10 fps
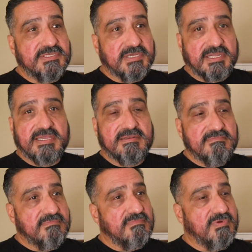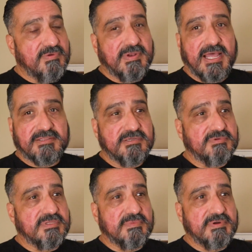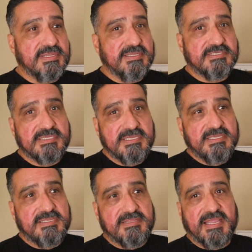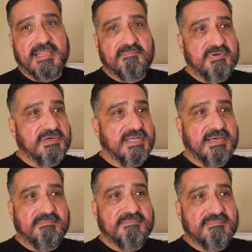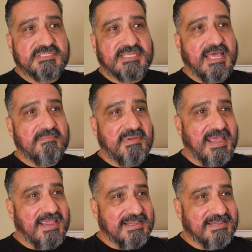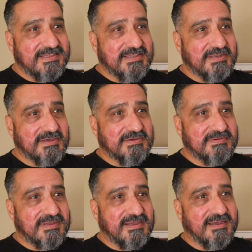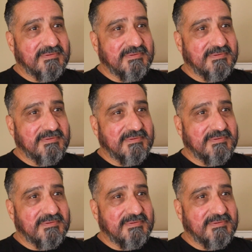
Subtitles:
took it. We went out there with the Marines. They put up sandbag, you know,